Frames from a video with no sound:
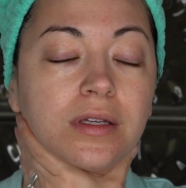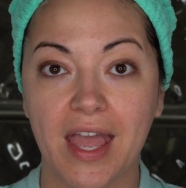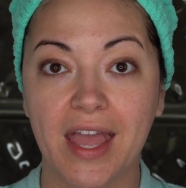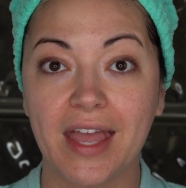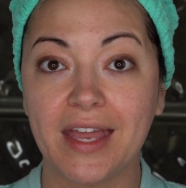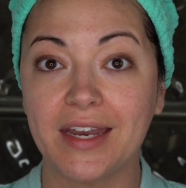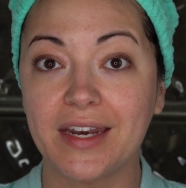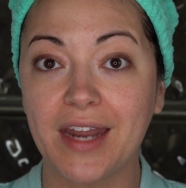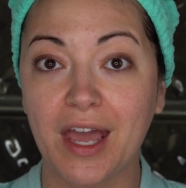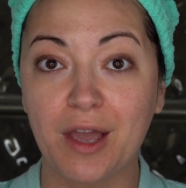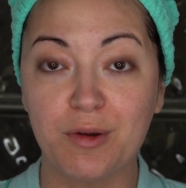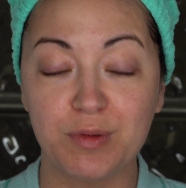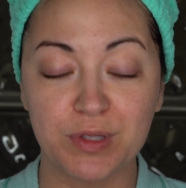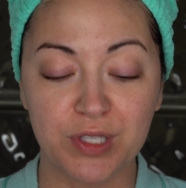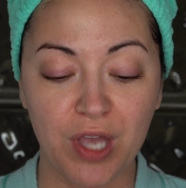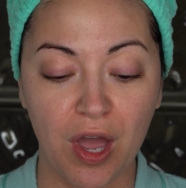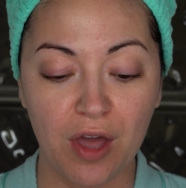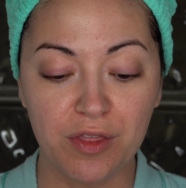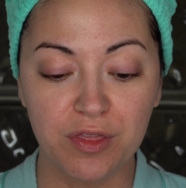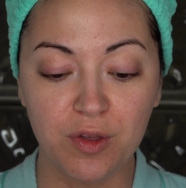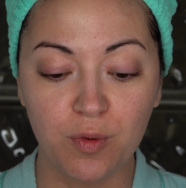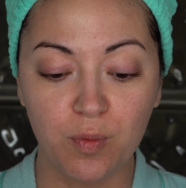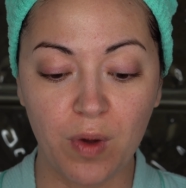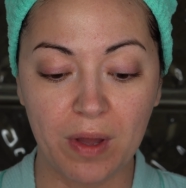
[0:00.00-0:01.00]
And I was
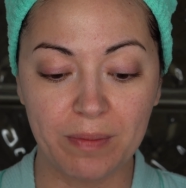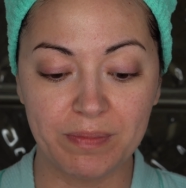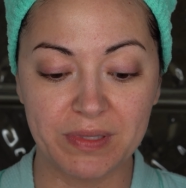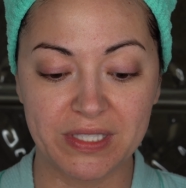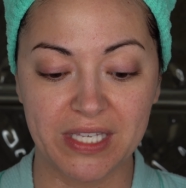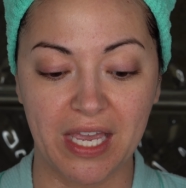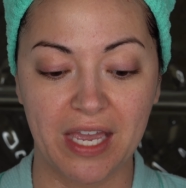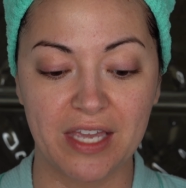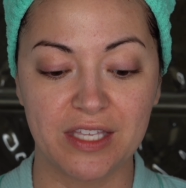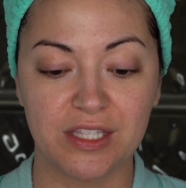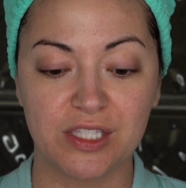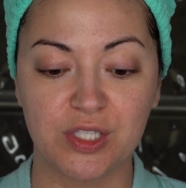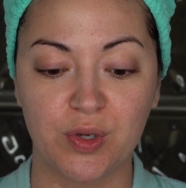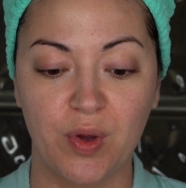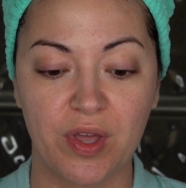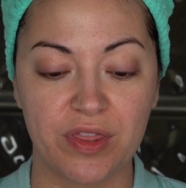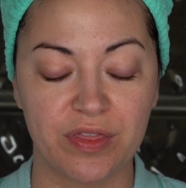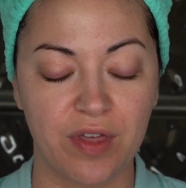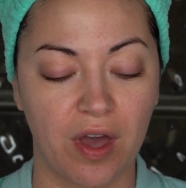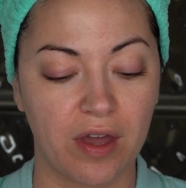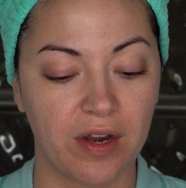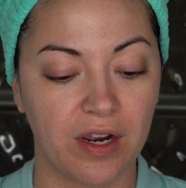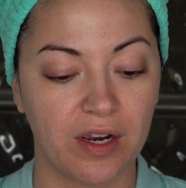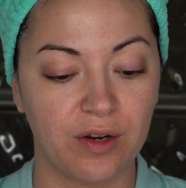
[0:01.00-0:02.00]
on the website, so I
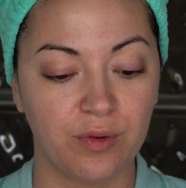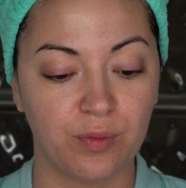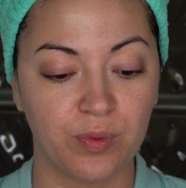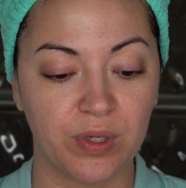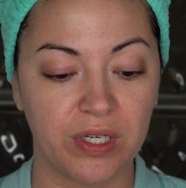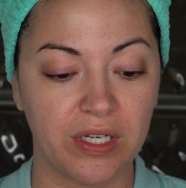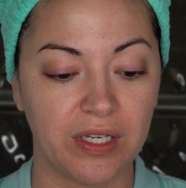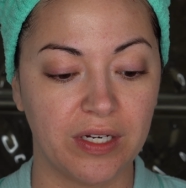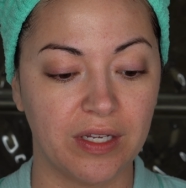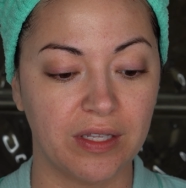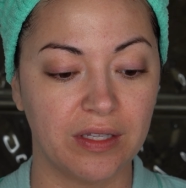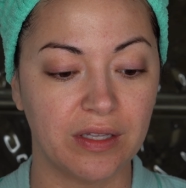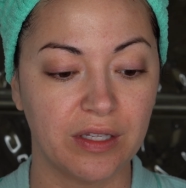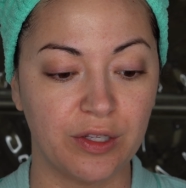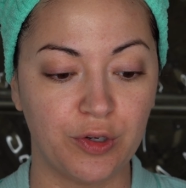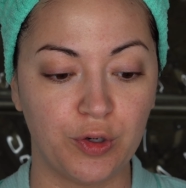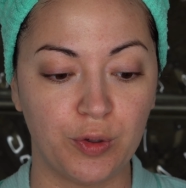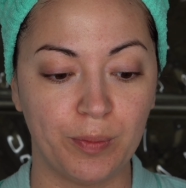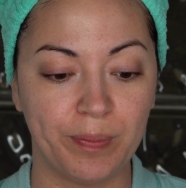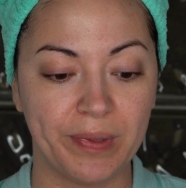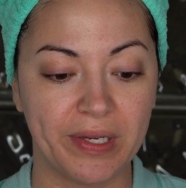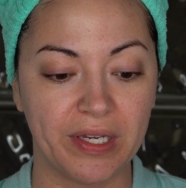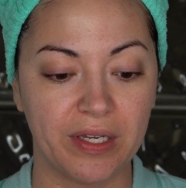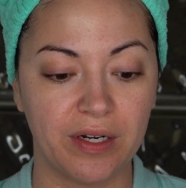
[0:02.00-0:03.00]
thought I'd read a
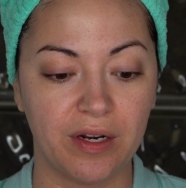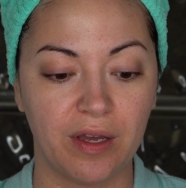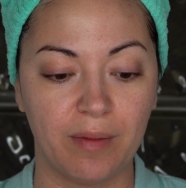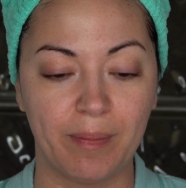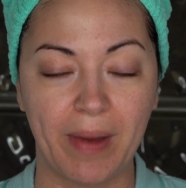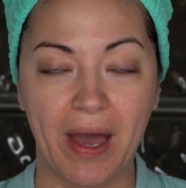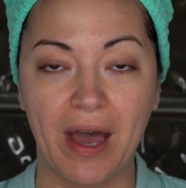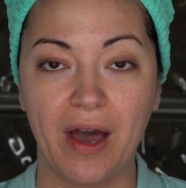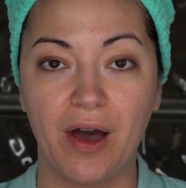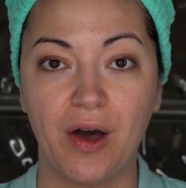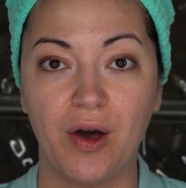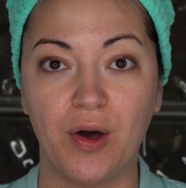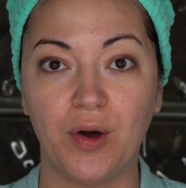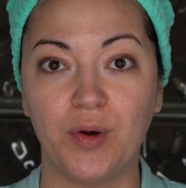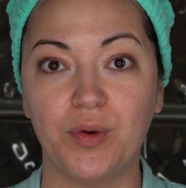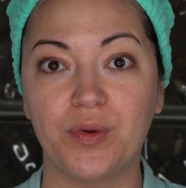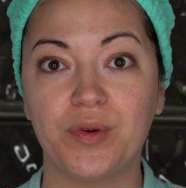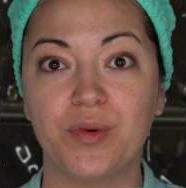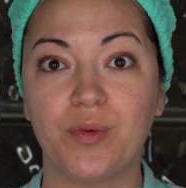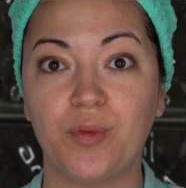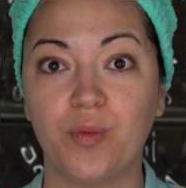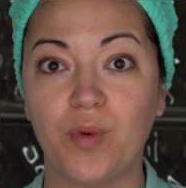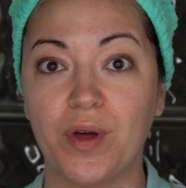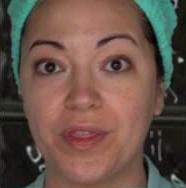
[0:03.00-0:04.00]
little bit
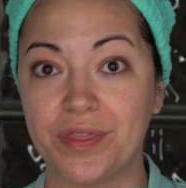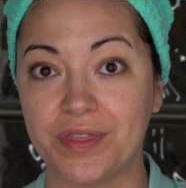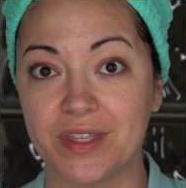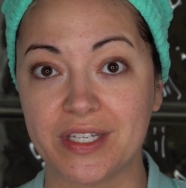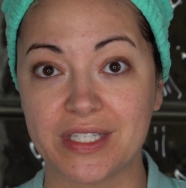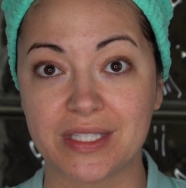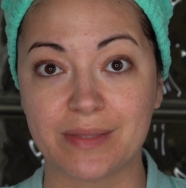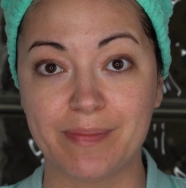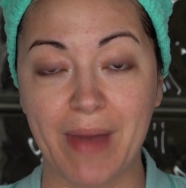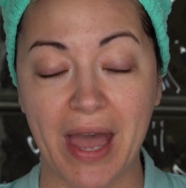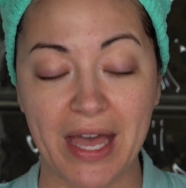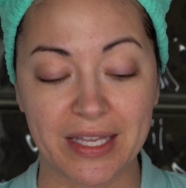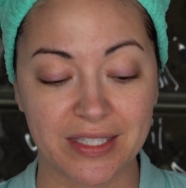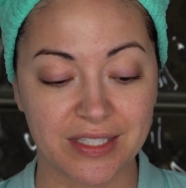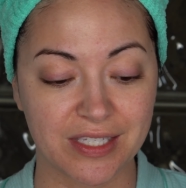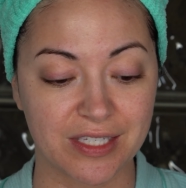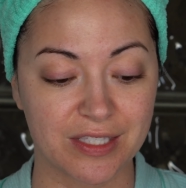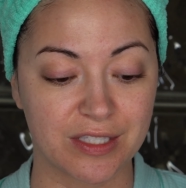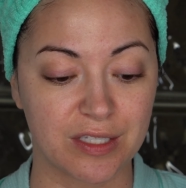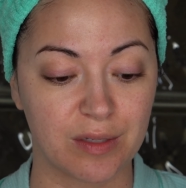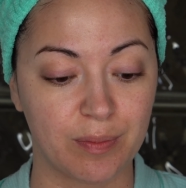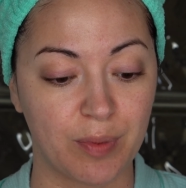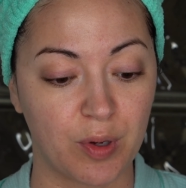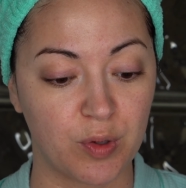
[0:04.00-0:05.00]
about what this mask
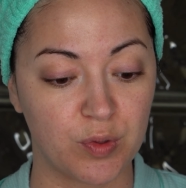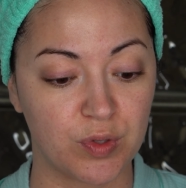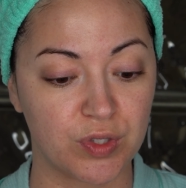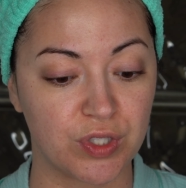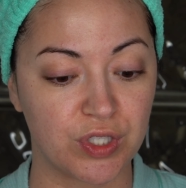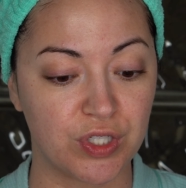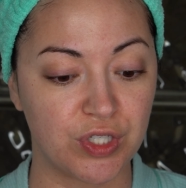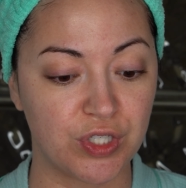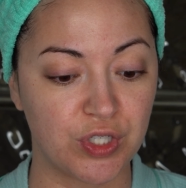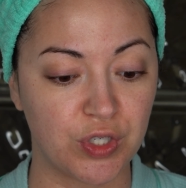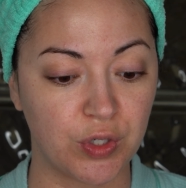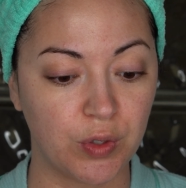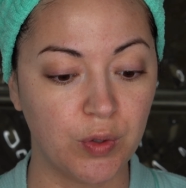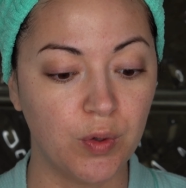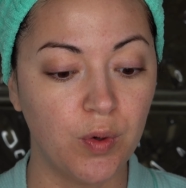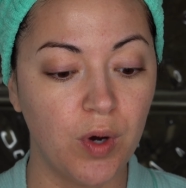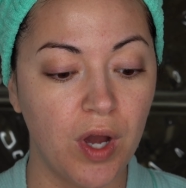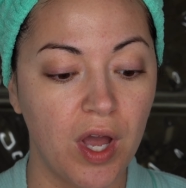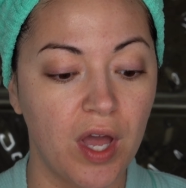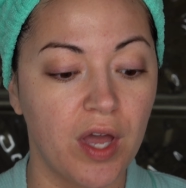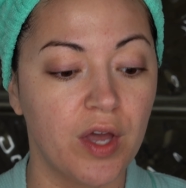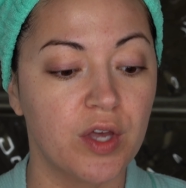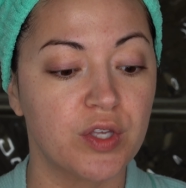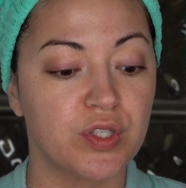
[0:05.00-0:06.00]
is supposed to
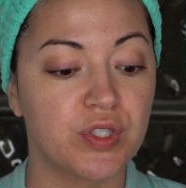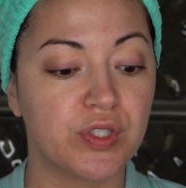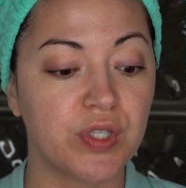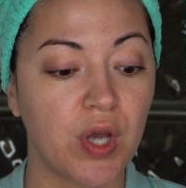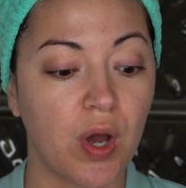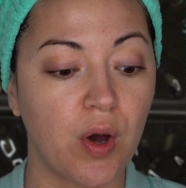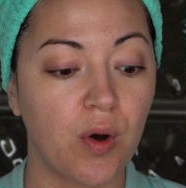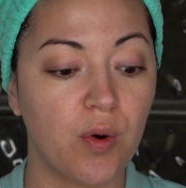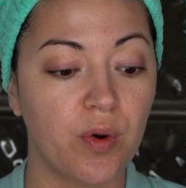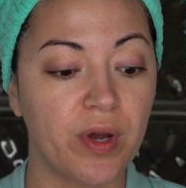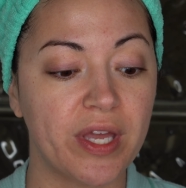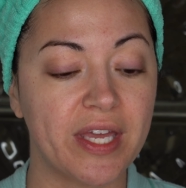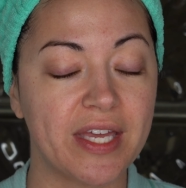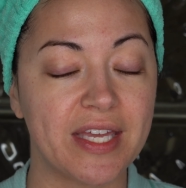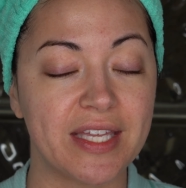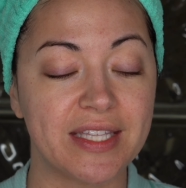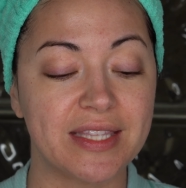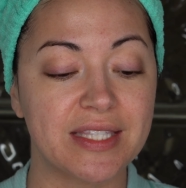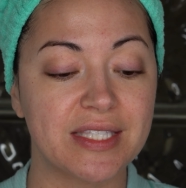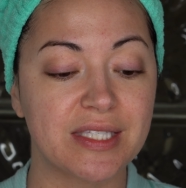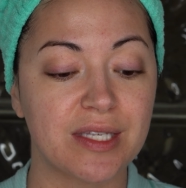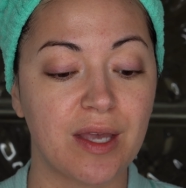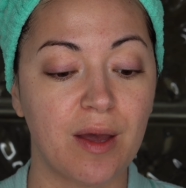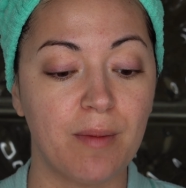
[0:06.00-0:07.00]
do. So
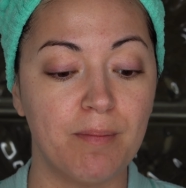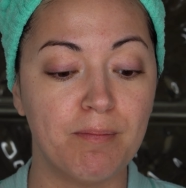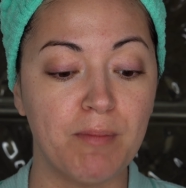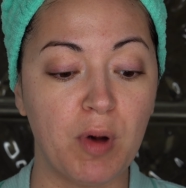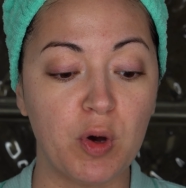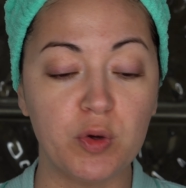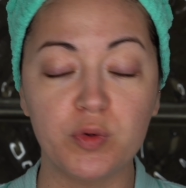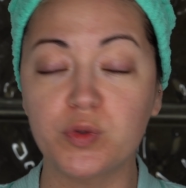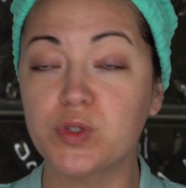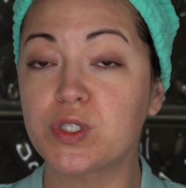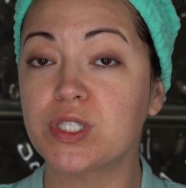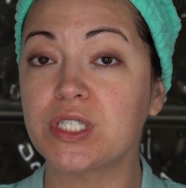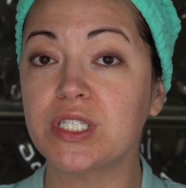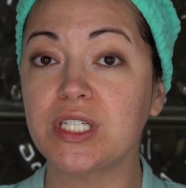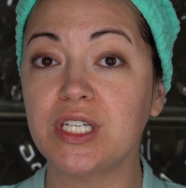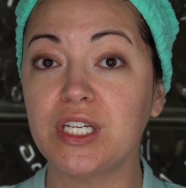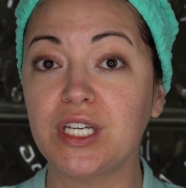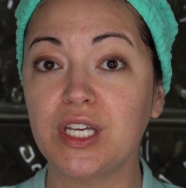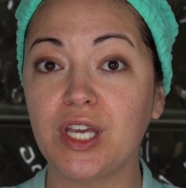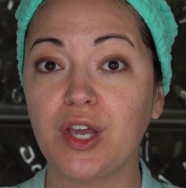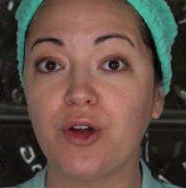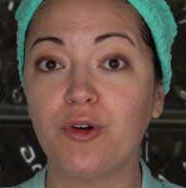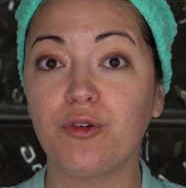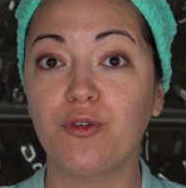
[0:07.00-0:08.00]
it's
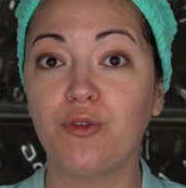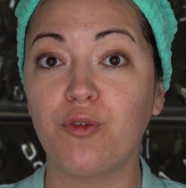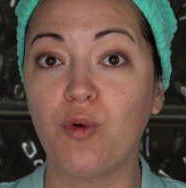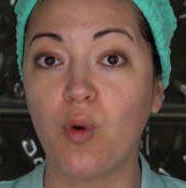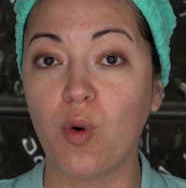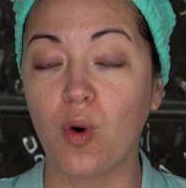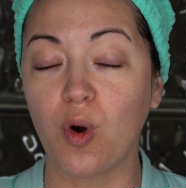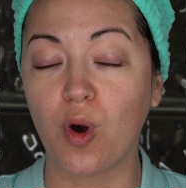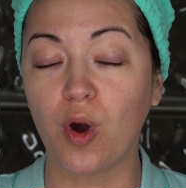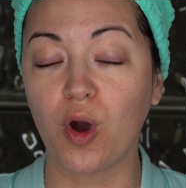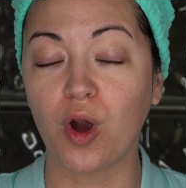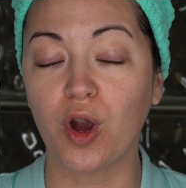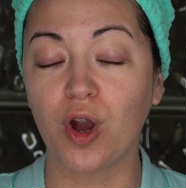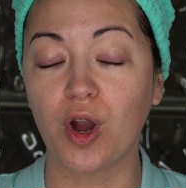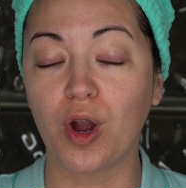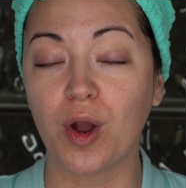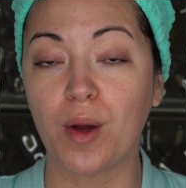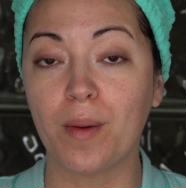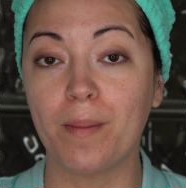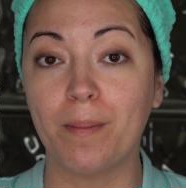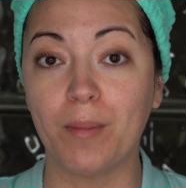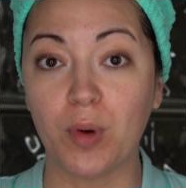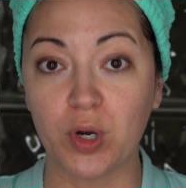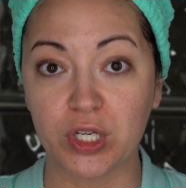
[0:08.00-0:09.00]
mostly
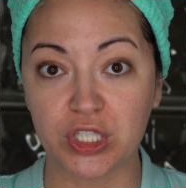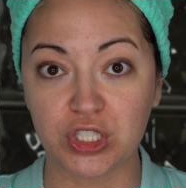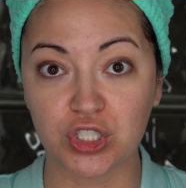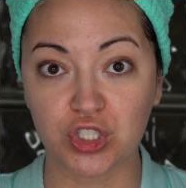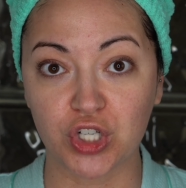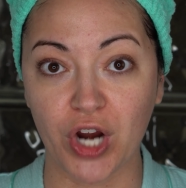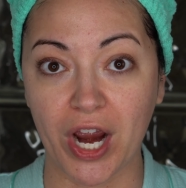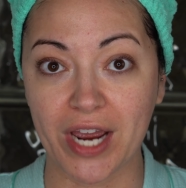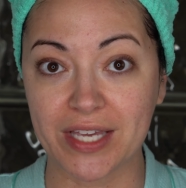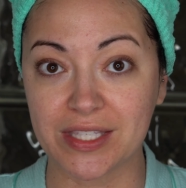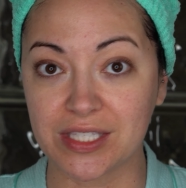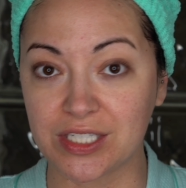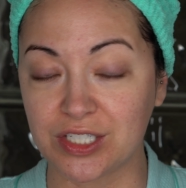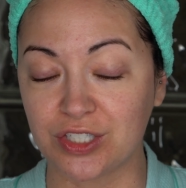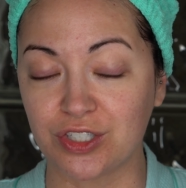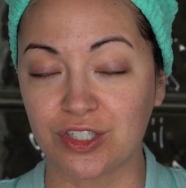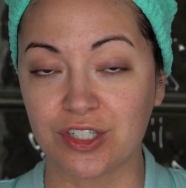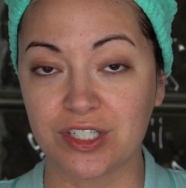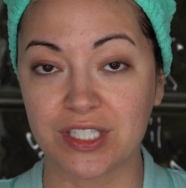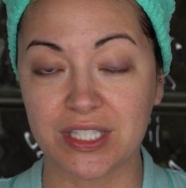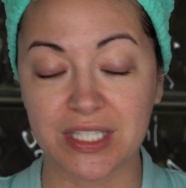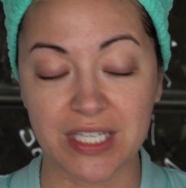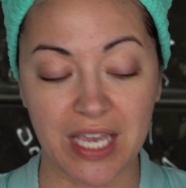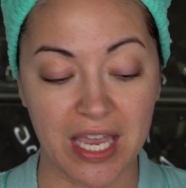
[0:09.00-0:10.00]
for moisturizing
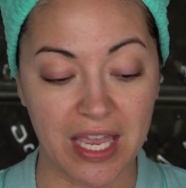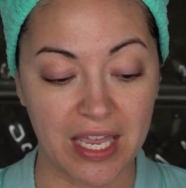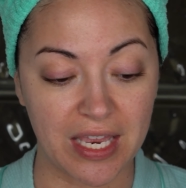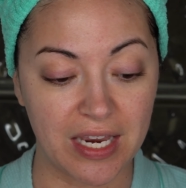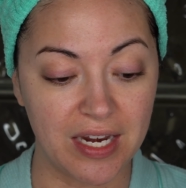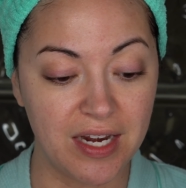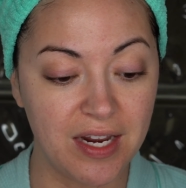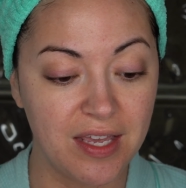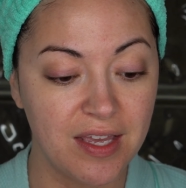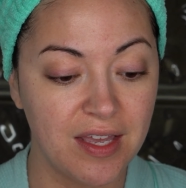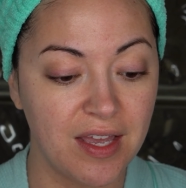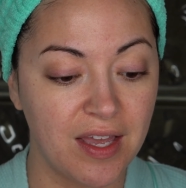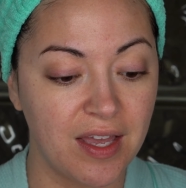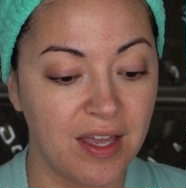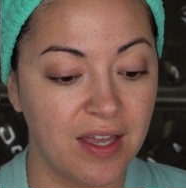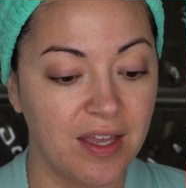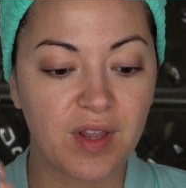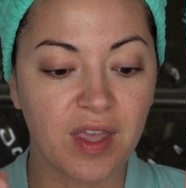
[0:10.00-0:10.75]
your skin.